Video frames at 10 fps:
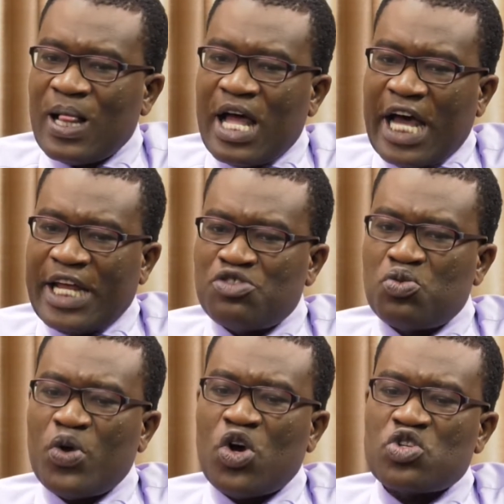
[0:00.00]
And then two,
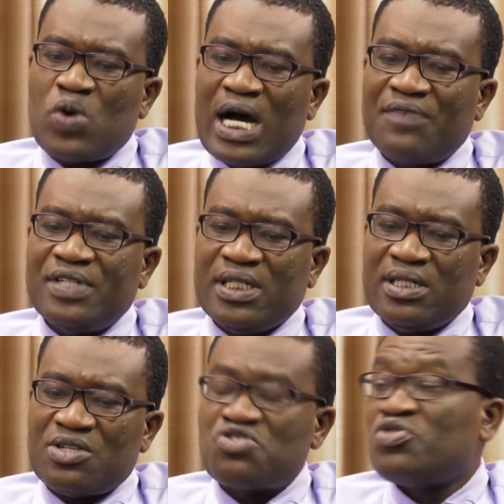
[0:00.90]
we also have the
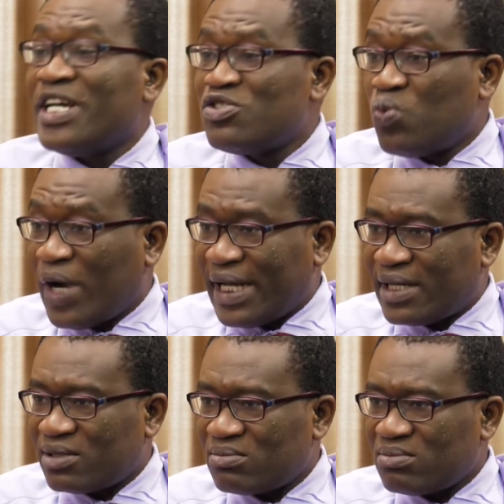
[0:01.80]
student wing,
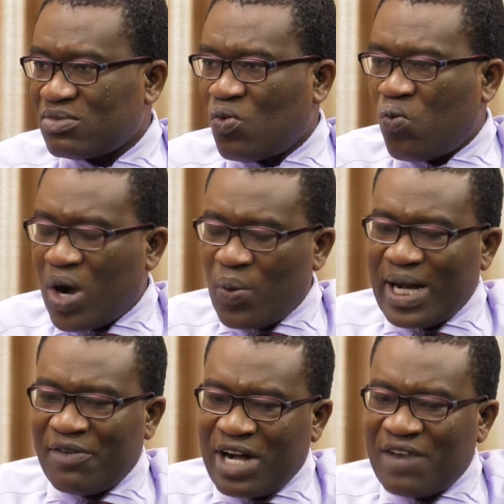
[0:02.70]
where we
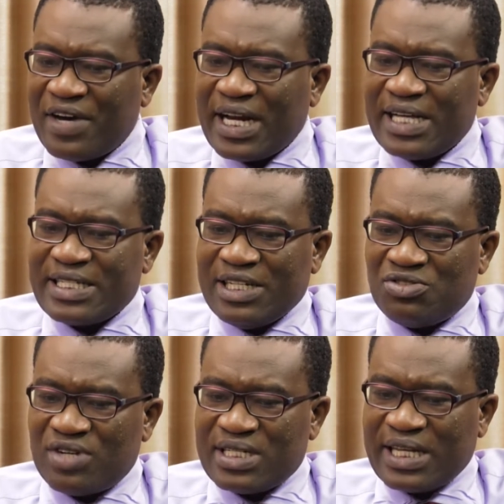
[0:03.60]
can galvanize
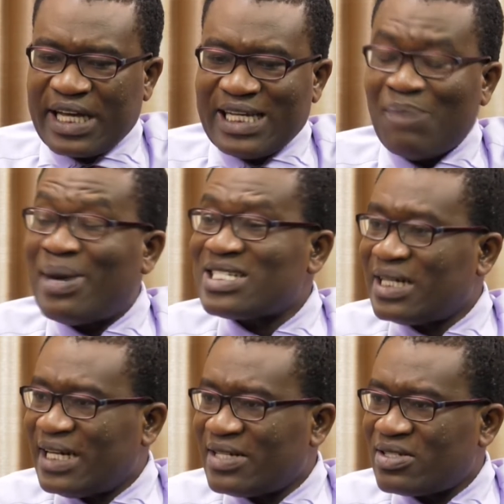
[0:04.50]
interest and get
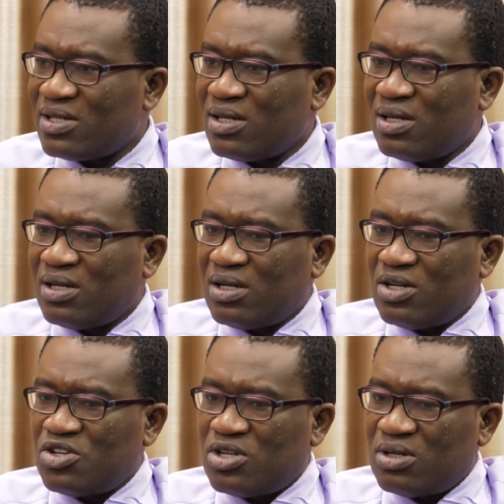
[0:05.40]
ambassadors,
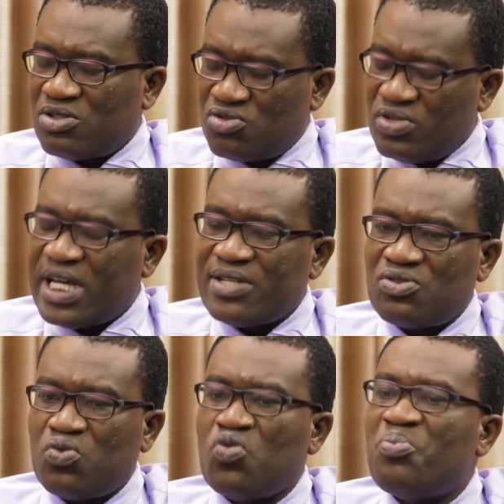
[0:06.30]
students
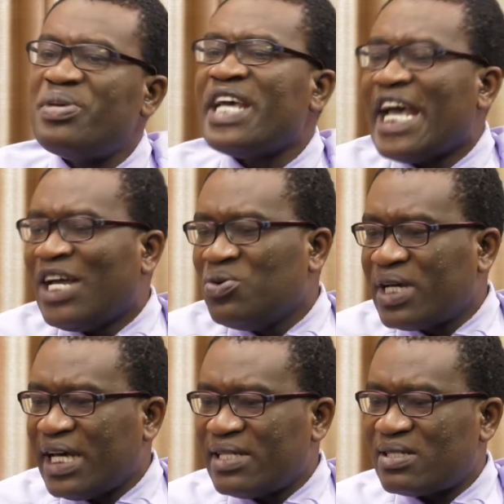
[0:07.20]
who peer
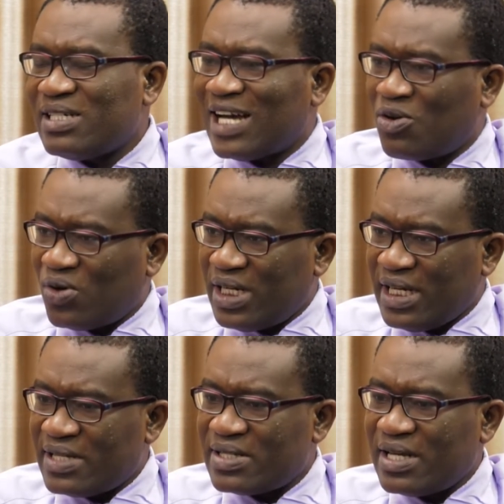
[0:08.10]
educate their
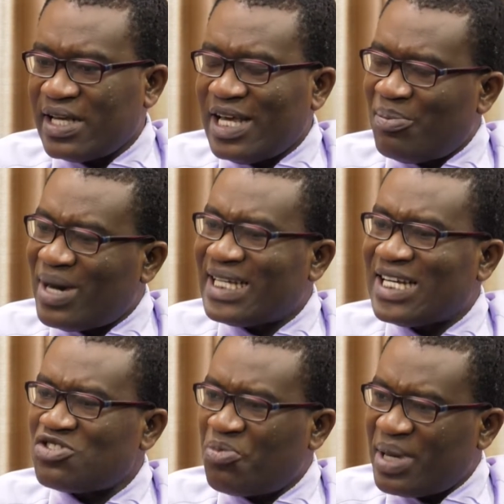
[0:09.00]
colleagues in
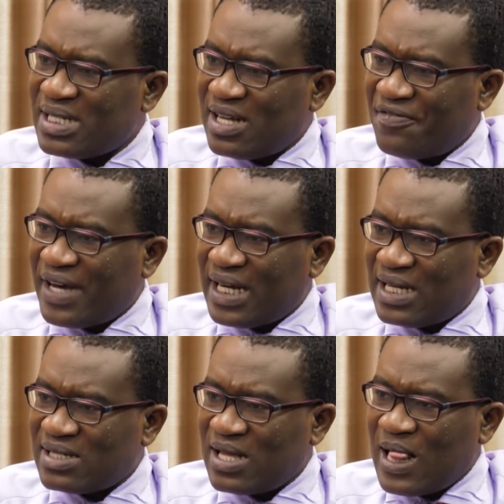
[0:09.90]
matters of personal
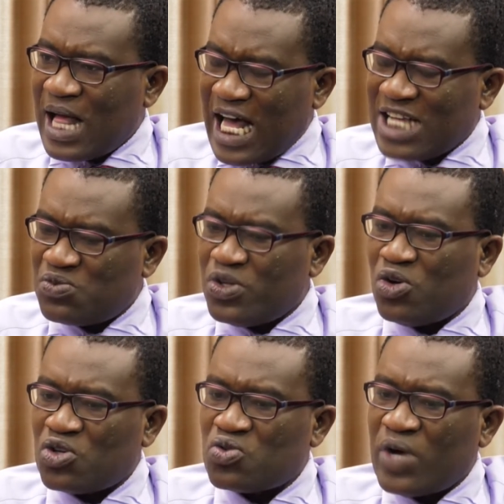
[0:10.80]
finance, as we
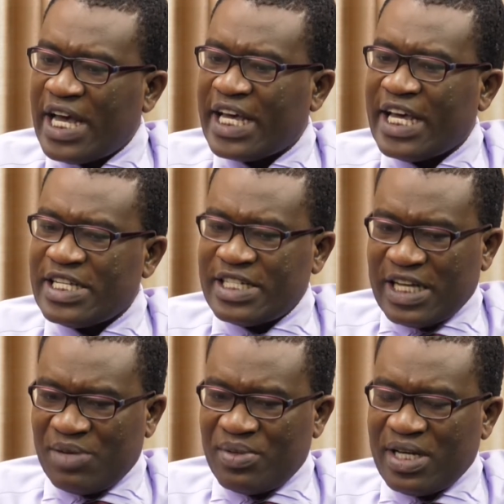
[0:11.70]
also engage
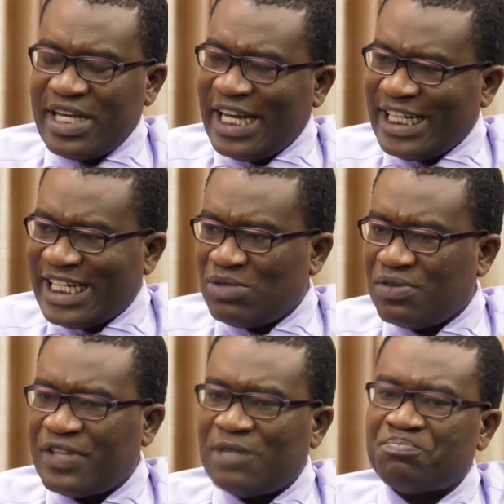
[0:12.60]
them and deal
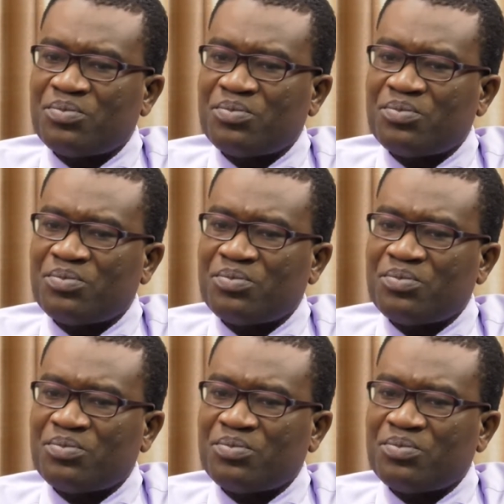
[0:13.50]
with them.